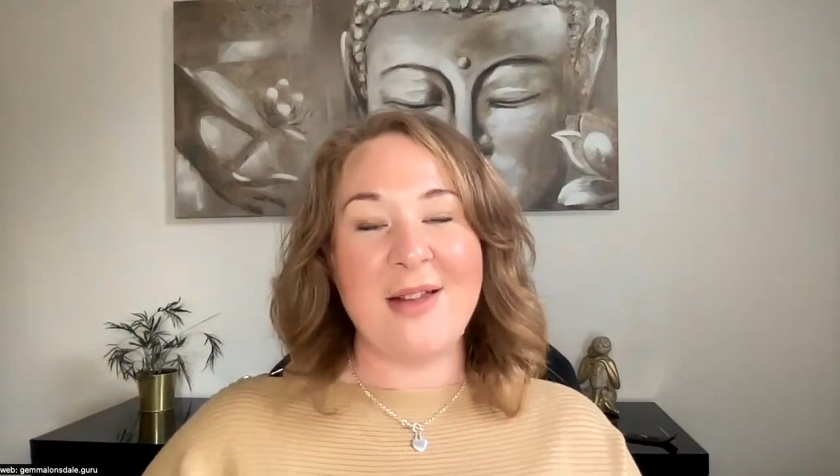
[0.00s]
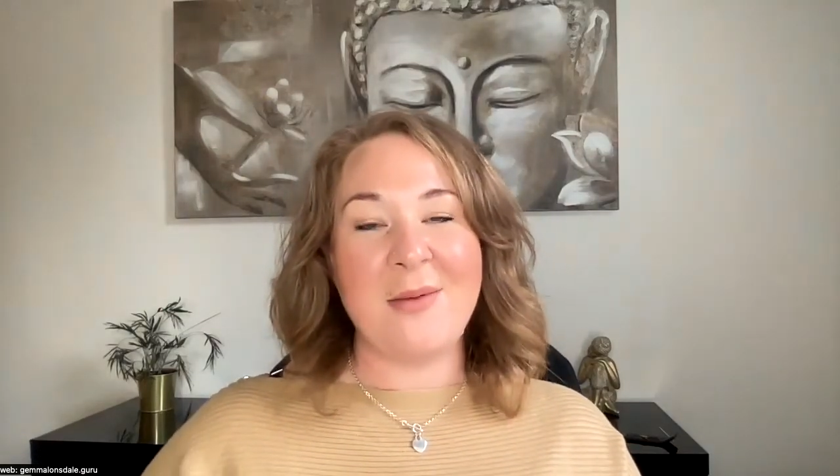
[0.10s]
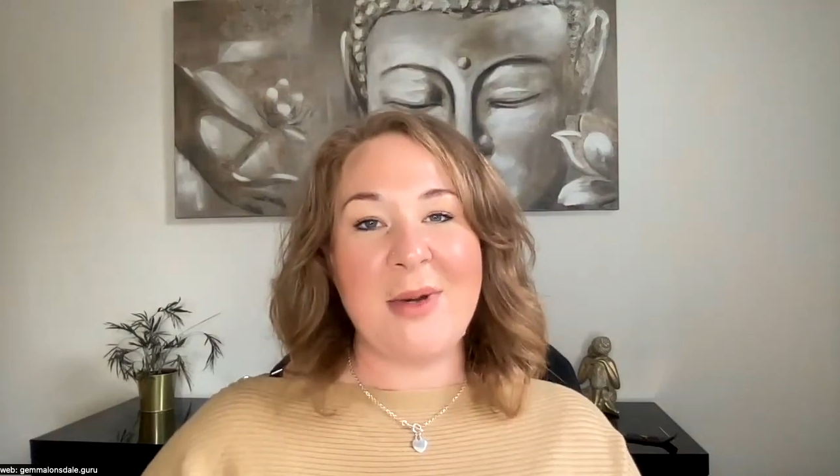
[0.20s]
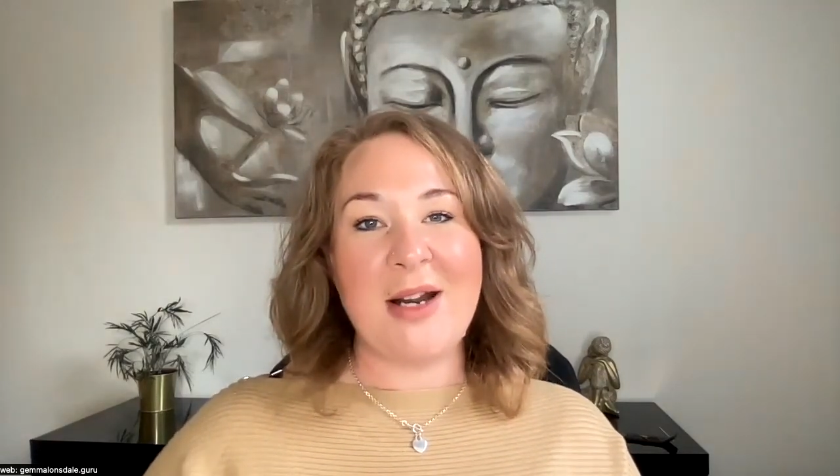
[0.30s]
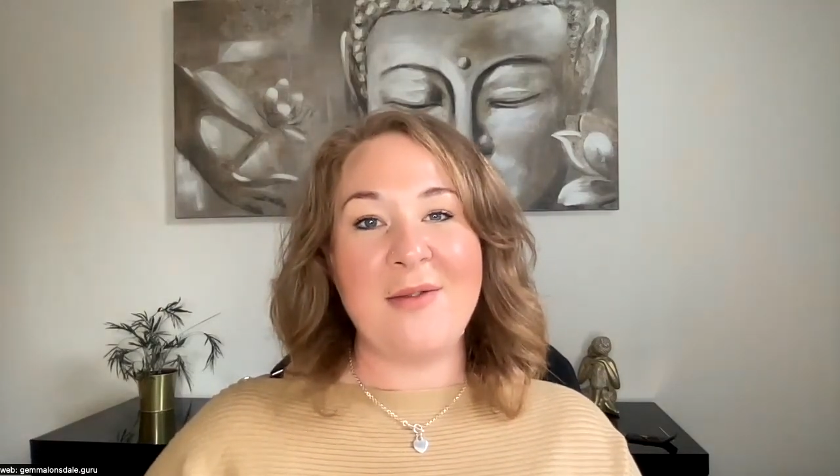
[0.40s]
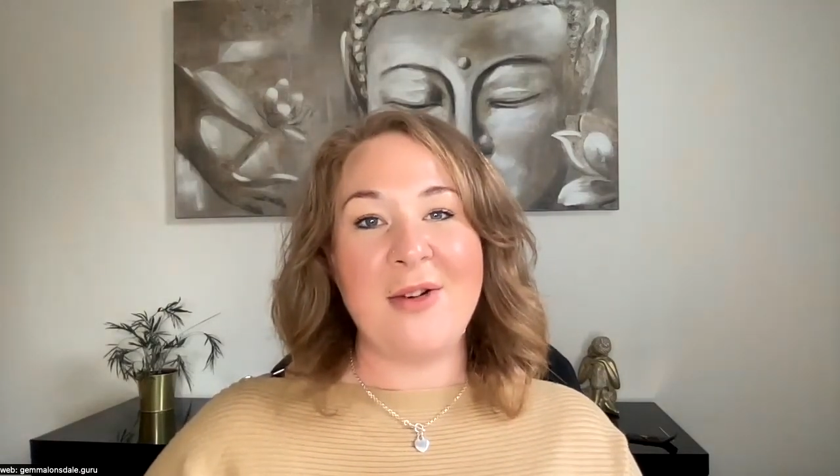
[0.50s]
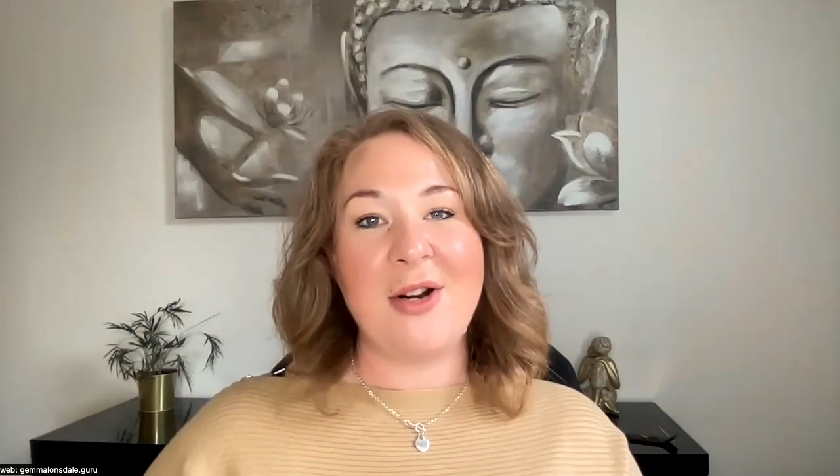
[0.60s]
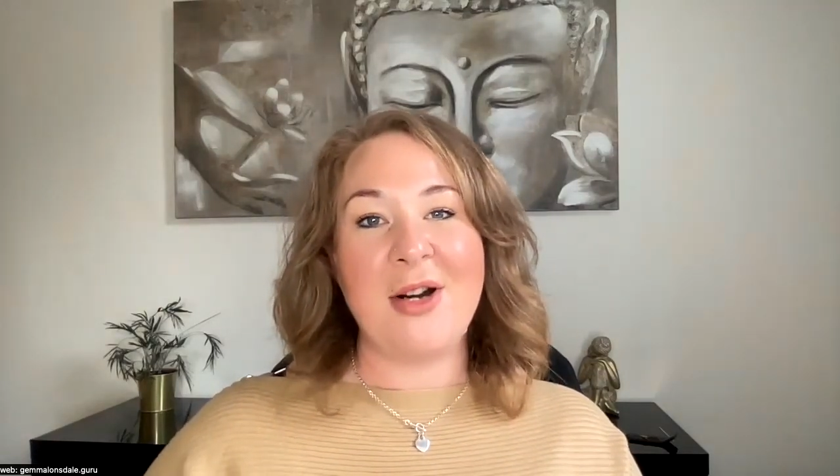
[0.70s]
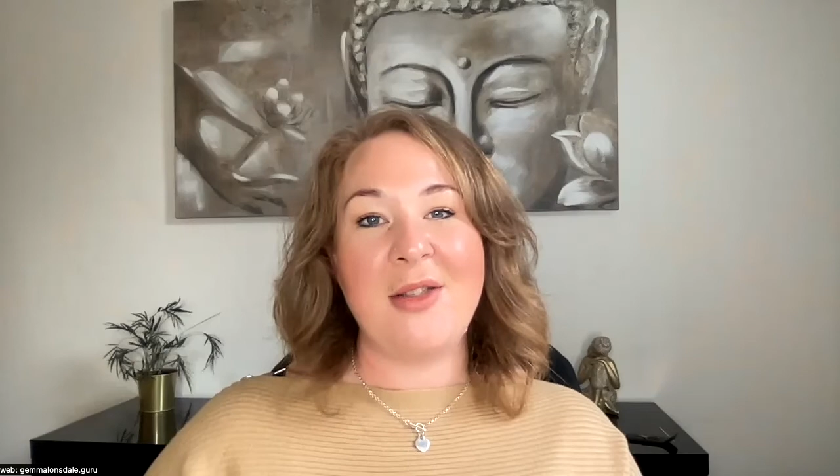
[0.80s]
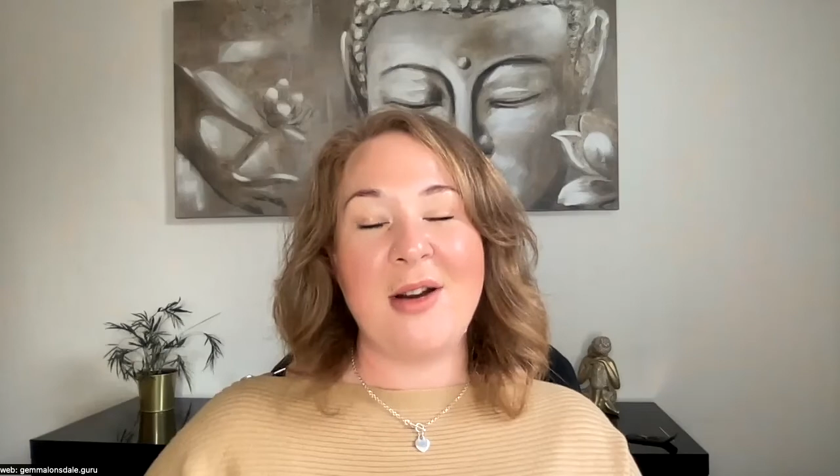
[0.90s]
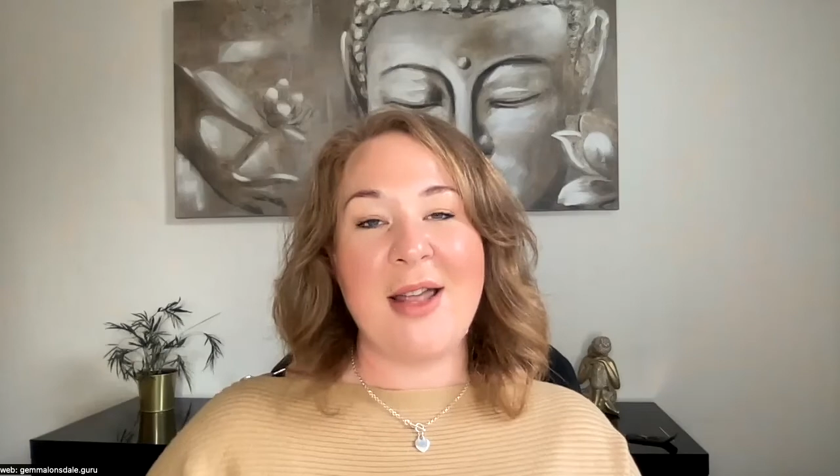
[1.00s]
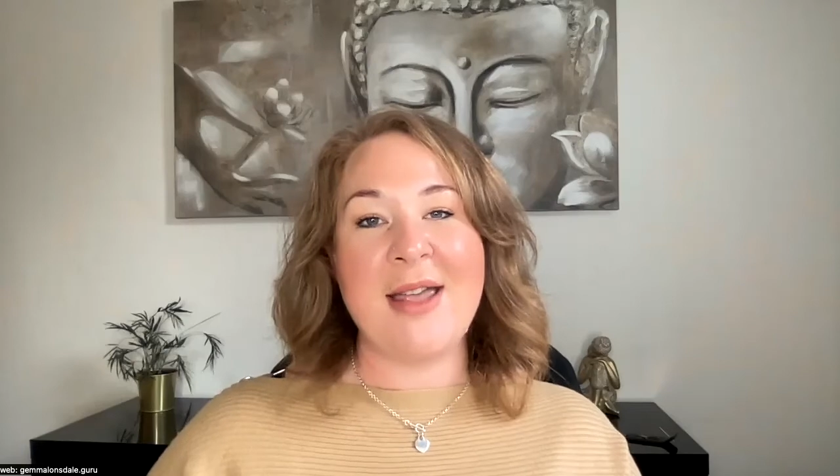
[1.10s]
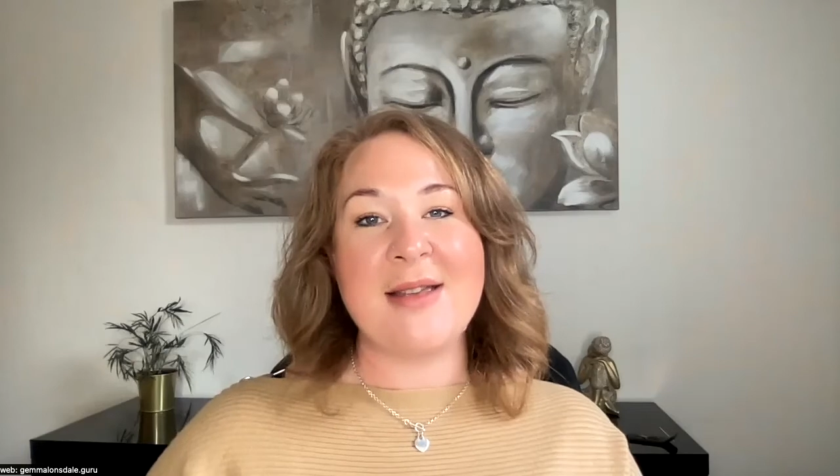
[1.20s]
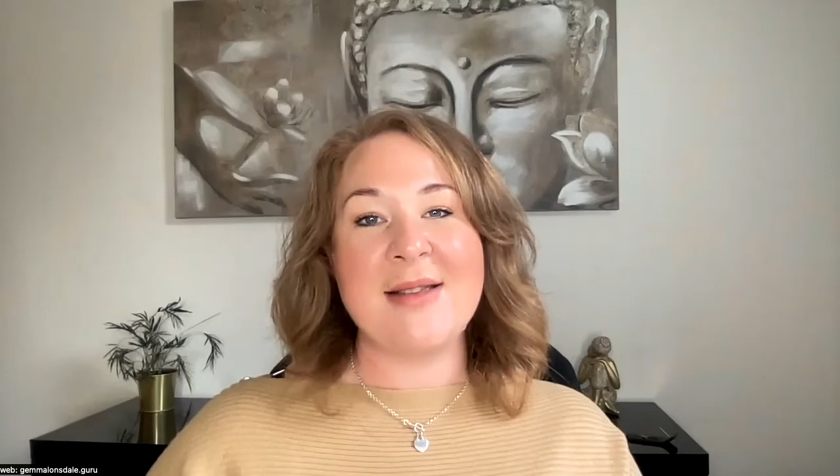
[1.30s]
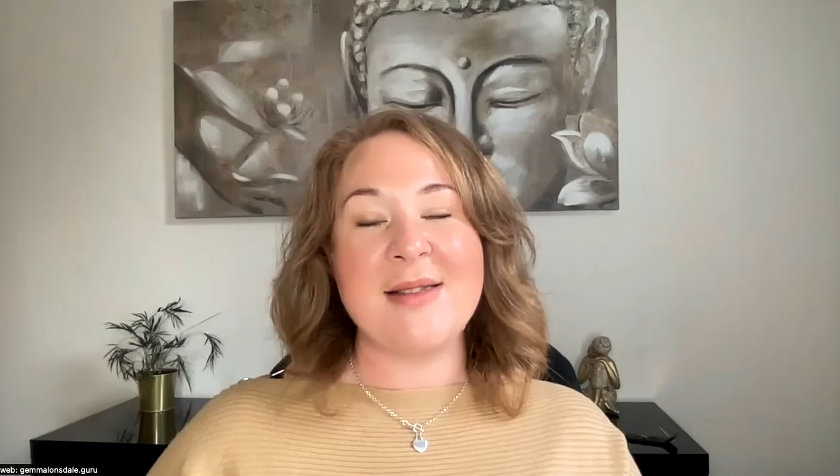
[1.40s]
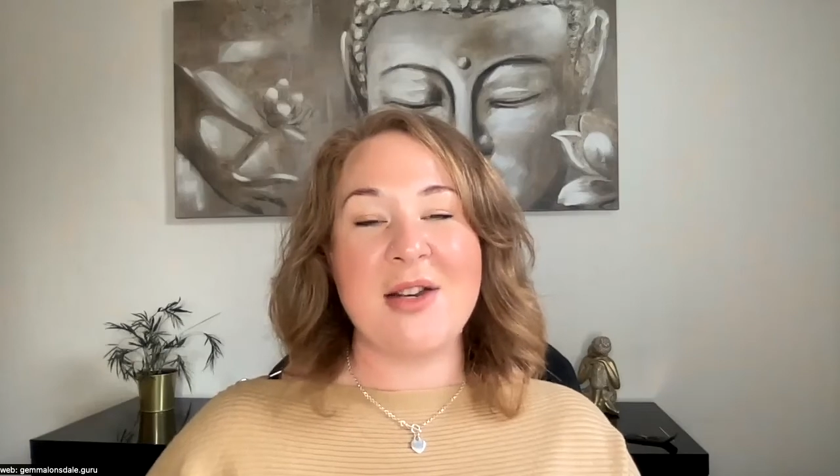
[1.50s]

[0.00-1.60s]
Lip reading: that whenever there is